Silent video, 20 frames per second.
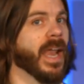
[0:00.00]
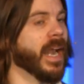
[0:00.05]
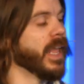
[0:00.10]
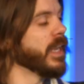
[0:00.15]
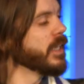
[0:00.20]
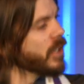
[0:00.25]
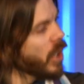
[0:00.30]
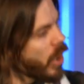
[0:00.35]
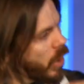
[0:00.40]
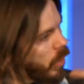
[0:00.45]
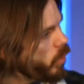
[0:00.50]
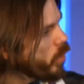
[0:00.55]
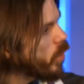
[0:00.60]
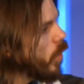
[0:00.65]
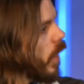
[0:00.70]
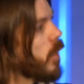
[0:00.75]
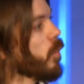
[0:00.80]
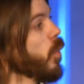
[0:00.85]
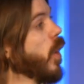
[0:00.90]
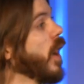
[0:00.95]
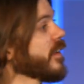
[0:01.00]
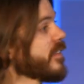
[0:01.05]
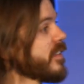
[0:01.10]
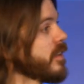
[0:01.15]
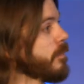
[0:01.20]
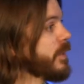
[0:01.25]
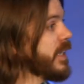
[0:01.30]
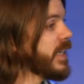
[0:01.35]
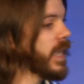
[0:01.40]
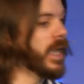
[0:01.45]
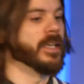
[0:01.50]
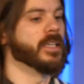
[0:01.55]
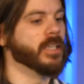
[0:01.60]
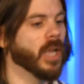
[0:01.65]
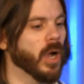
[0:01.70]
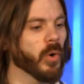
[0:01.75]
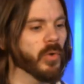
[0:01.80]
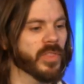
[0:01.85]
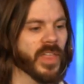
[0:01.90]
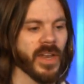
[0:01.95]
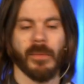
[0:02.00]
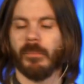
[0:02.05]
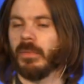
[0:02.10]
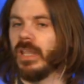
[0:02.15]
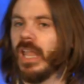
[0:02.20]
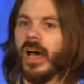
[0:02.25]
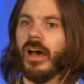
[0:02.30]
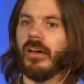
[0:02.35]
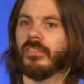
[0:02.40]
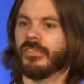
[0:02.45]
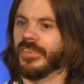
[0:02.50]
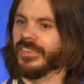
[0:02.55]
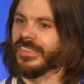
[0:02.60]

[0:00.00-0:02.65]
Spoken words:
and I know who I want to be, I know that I'm loved,